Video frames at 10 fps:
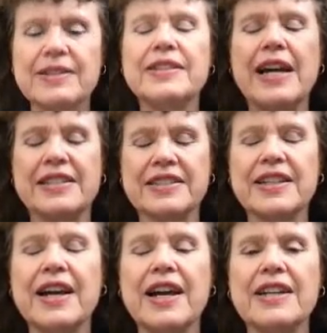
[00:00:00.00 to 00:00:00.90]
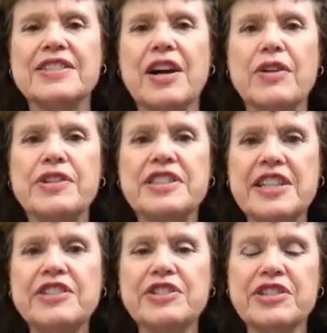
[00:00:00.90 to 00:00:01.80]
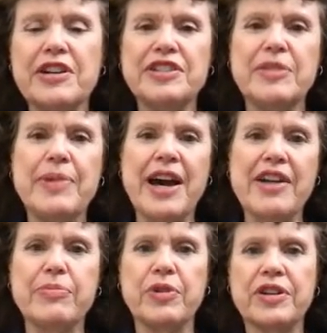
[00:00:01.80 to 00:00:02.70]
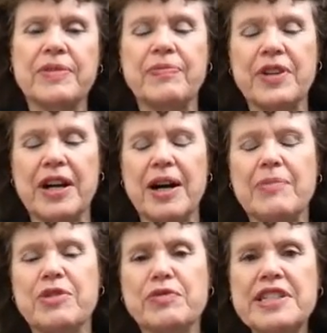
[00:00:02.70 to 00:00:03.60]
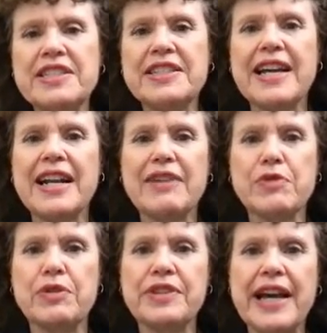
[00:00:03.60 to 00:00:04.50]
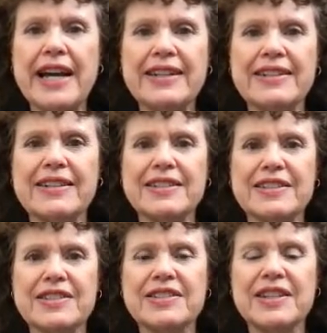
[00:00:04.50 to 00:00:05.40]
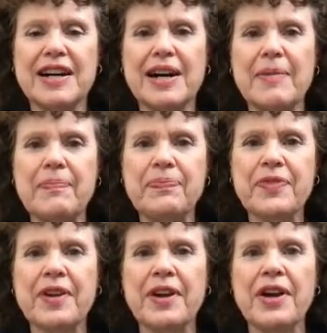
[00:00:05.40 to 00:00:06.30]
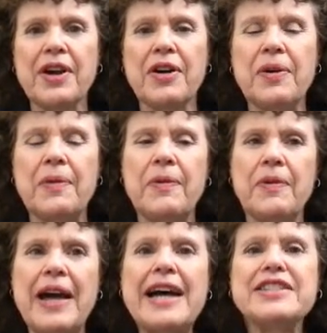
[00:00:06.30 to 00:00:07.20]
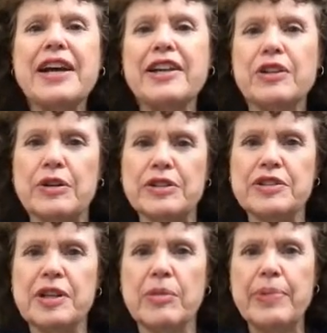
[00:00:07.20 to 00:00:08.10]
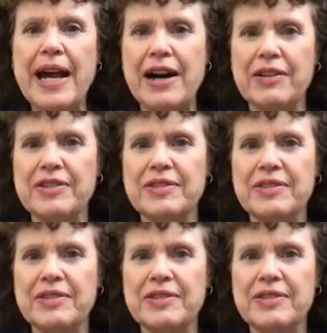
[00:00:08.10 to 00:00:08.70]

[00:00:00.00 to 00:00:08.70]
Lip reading: Yes. So the Senior Sociopath book, the reason that I wrote that is, as I learned about